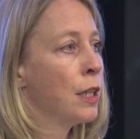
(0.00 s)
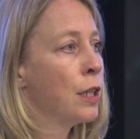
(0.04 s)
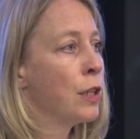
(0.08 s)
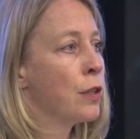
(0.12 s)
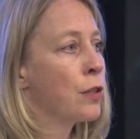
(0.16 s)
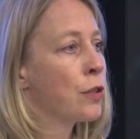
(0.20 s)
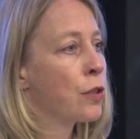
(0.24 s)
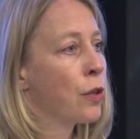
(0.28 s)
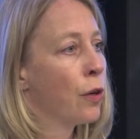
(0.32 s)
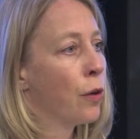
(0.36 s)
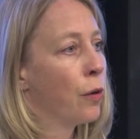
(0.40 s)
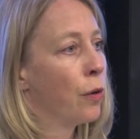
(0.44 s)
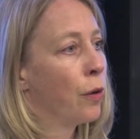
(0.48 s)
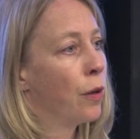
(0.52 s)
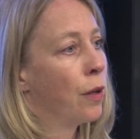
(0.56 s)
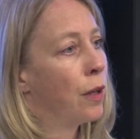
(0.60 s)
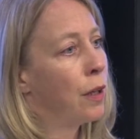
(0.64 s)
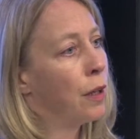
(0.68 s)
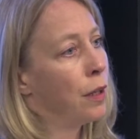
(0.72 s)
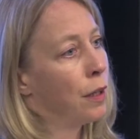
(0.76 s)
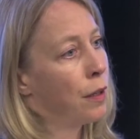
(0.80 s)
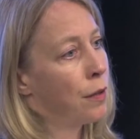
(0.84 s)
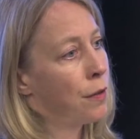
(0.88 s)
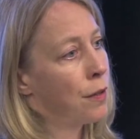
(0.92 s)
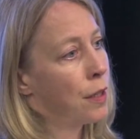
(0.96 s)
So
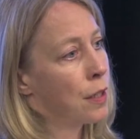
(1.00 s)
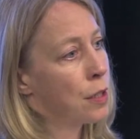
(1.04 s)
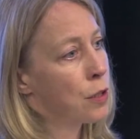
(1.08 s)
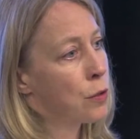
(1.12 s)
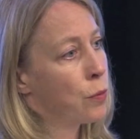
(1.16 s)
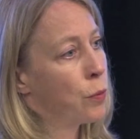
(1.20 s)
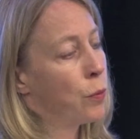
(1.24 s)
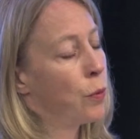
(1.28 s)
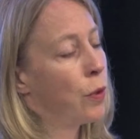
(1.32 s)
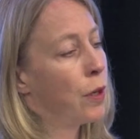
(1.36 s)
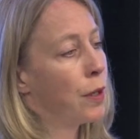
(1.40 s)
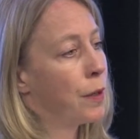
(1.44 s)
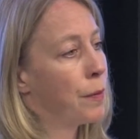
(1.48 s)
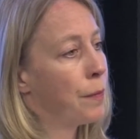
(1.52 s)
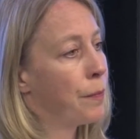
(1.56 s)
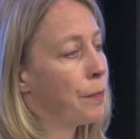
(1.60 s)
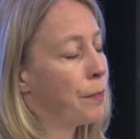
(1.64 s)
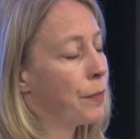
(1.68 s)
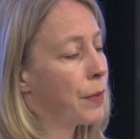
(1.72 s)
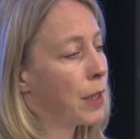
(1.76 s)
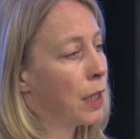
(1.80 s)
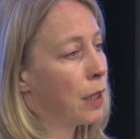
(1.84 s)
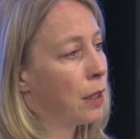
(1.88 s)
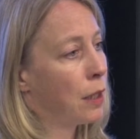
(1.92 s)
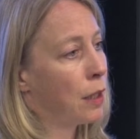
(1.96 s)
that's
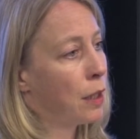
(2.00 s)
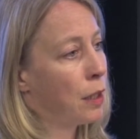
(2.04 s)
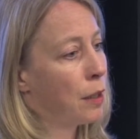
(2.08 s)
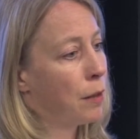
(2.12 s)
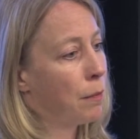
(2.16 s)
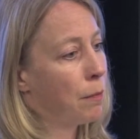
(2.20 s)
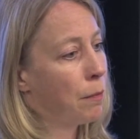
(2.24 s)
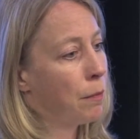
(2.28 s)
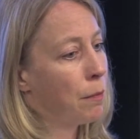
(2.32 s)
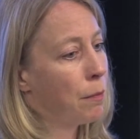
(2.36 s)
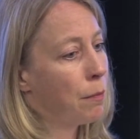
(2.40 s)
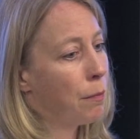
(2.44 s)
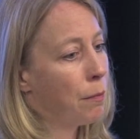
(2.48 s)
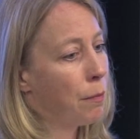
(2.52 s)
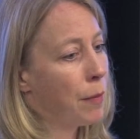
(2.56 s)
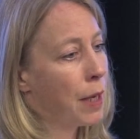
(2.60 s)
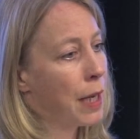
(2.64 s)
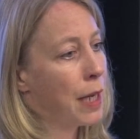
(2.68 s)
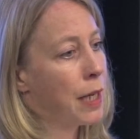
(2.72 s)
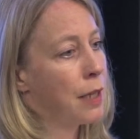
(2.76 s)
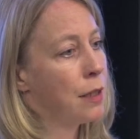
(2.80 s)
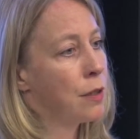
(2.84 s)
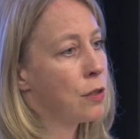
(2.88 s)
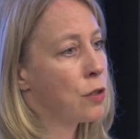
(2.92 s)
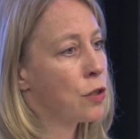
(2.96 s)
one
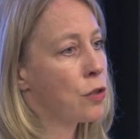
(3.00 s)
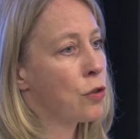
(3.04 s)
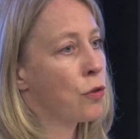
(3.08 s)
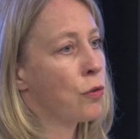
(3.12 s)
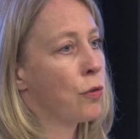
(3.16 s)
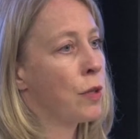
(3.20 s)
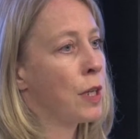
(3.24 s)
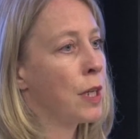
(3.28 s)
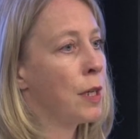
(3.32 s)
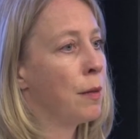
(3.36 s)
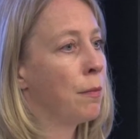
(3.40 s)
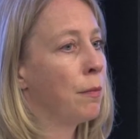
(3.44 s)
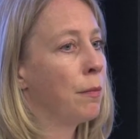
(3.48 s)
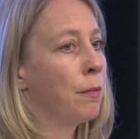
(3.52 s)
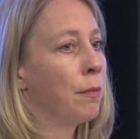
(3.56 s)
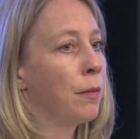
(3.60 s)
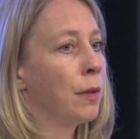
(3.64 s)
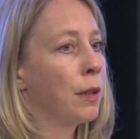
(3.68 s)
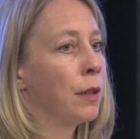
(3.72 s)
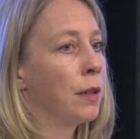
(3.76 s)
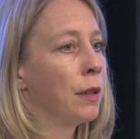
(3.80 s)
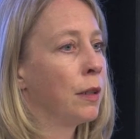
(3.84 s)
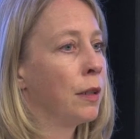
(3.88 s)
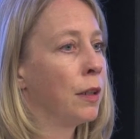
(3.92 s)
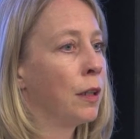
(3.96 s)
mainstream,
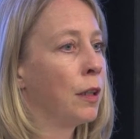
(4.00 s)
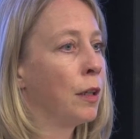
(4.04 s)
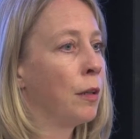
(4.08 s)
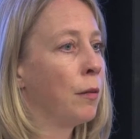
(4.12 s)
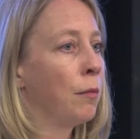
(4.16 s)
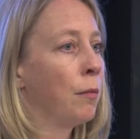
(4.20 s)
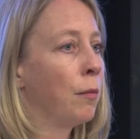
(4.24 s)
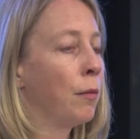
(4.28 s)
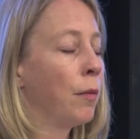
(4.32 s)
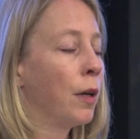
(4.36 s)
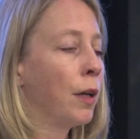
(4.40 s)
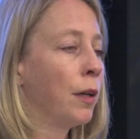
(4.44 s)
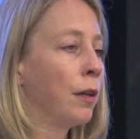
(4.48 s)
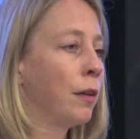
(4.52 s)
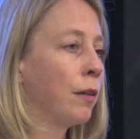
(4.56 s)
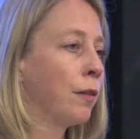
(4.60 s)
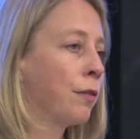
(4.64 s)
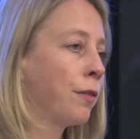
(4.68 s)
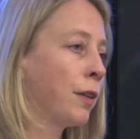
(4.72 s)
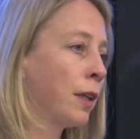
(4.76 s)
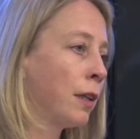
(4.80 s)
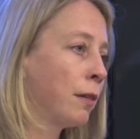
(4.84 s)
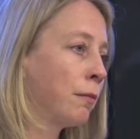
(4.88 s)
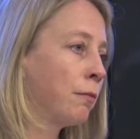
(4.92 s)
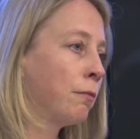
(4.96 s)
and I
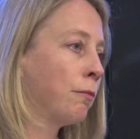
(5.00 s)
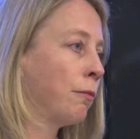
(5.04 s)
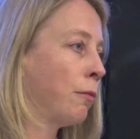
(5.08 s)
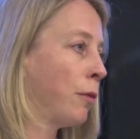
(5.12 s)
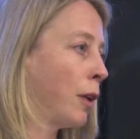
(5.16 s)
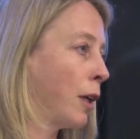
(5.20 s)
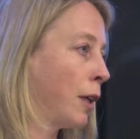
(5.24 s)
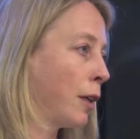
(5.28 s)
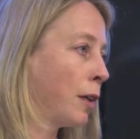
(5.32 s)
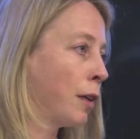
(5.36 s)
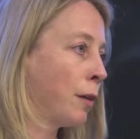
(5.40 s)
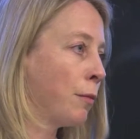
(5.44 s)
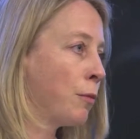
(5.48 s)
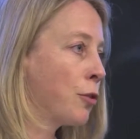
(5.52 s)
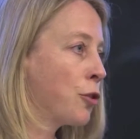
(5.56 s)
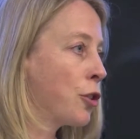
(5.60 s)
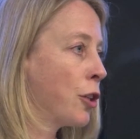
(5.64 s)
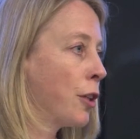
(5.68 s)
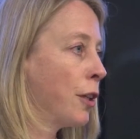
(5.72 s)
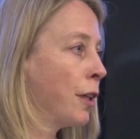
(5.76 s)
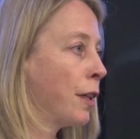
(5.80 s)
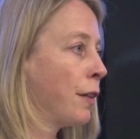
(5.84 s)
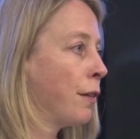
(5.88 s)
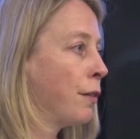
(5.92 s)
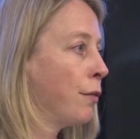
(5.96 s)
think, like, I'm
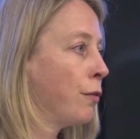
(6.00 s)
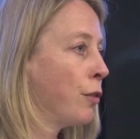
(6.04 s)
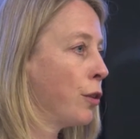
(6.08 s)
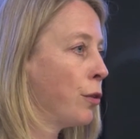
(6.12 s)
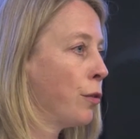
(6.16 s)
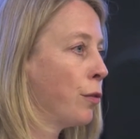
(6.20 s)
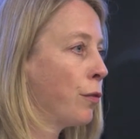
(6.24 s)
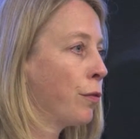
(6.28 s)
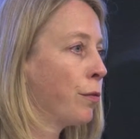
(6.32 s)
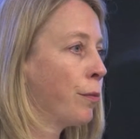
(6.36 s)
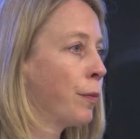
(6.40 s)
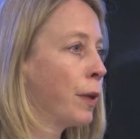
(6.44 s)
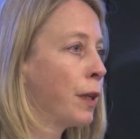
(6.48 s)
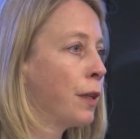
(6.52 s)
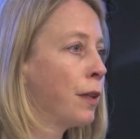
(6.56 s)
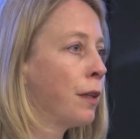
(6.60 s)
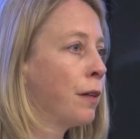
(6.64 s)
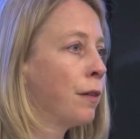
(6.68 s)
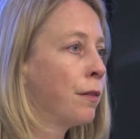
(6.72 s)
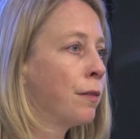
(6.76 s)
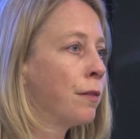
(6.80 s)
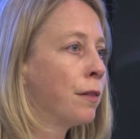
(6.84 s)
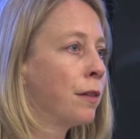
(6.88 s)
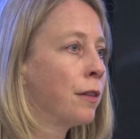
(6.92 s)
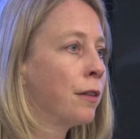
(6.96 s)
sharing the view of many
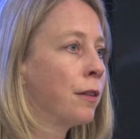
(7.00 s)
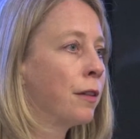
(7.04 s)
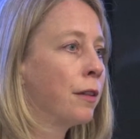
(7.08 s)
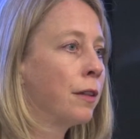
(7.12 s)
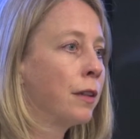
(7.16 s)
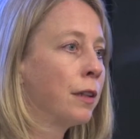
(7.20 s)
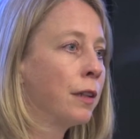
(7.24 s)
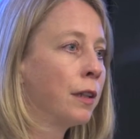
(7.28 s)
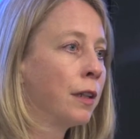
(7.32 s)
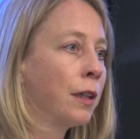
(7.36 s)
other